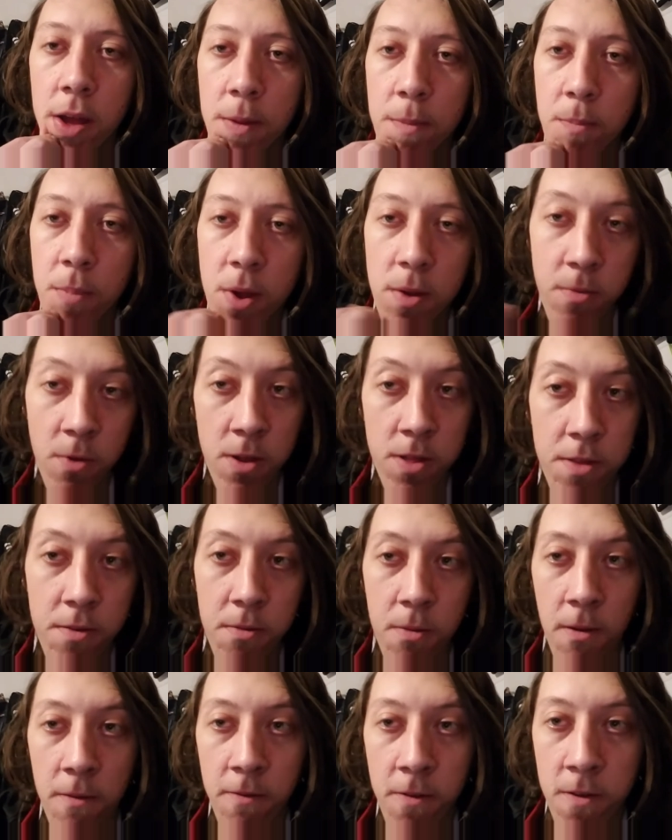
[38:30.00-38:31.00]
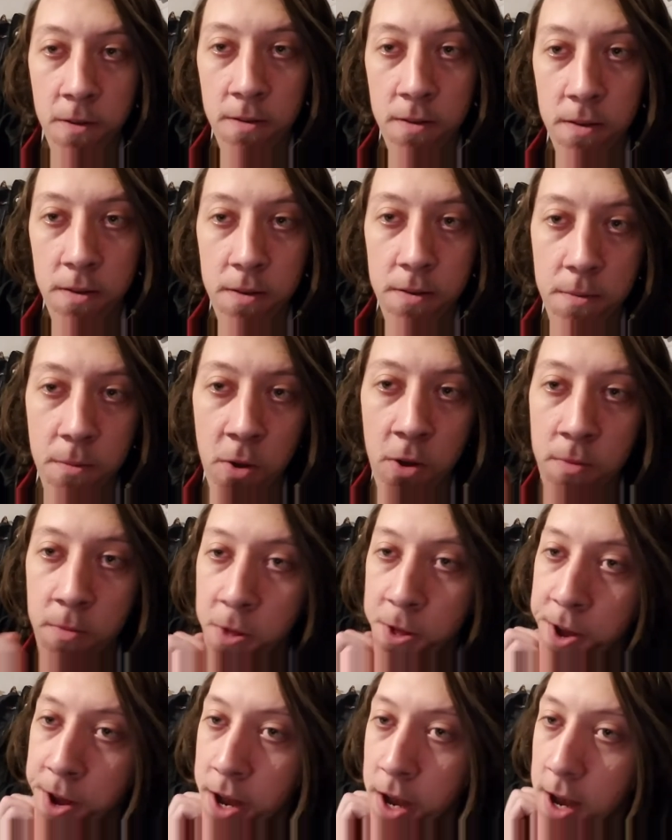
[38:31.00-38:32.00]
big blind three bet versus small
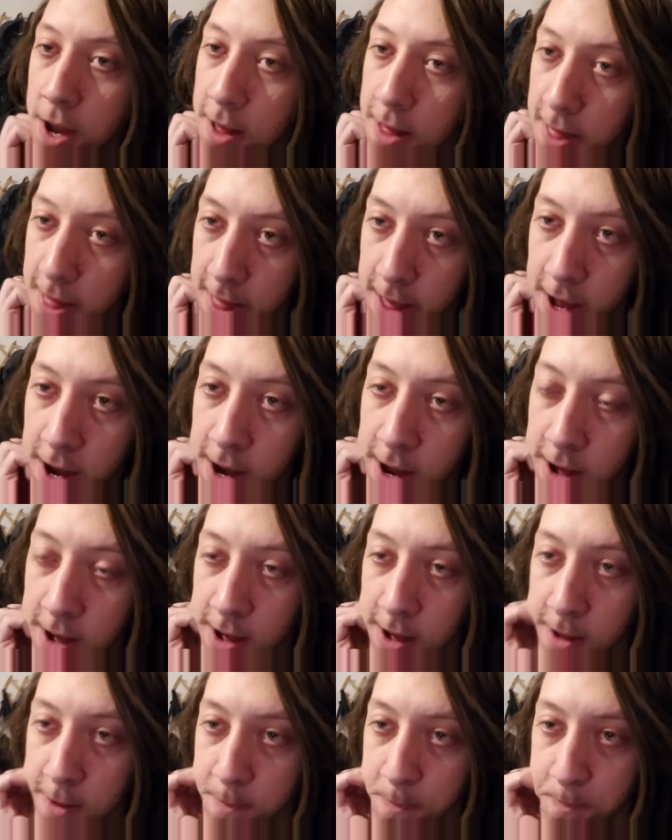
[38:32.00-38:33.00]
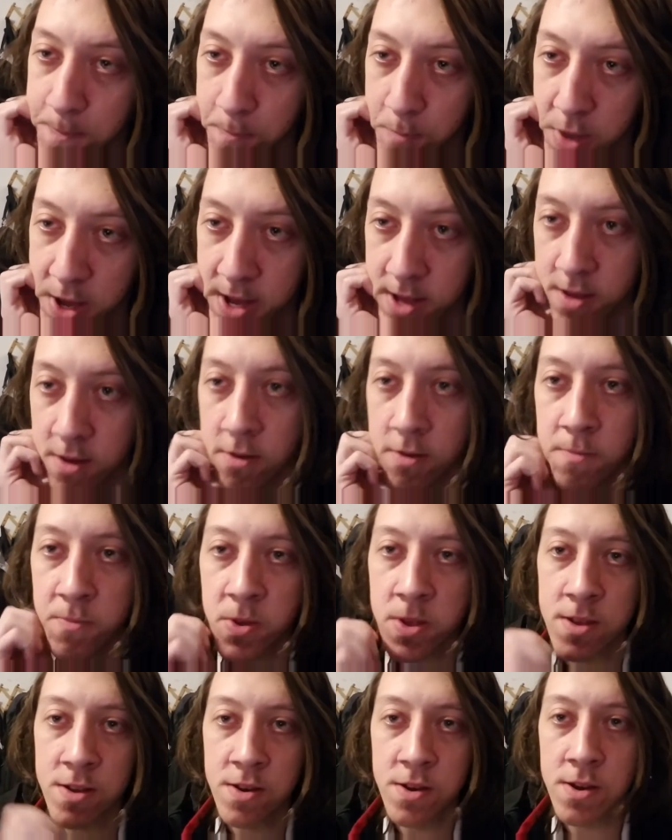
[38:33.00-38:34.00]
blind, then because you're in
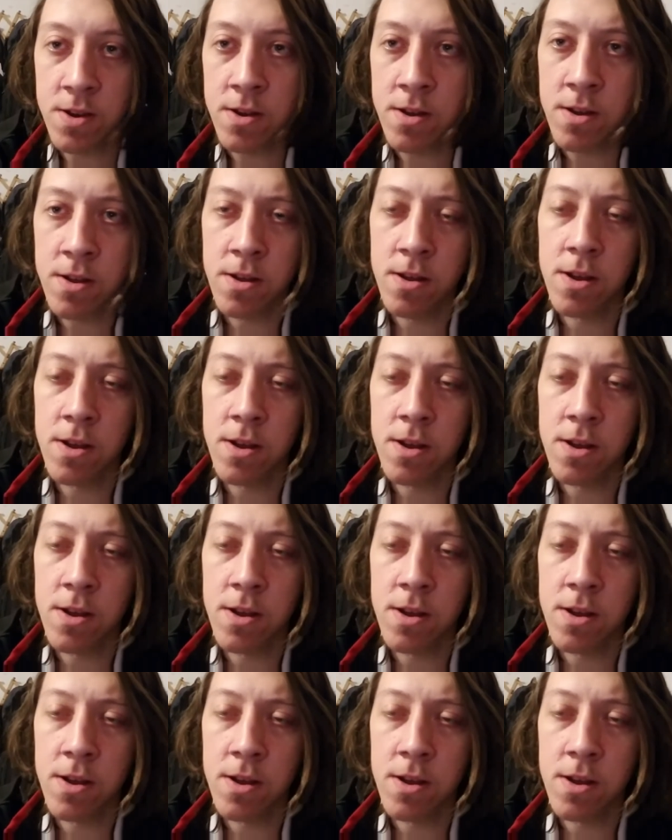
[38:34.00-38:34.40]
position,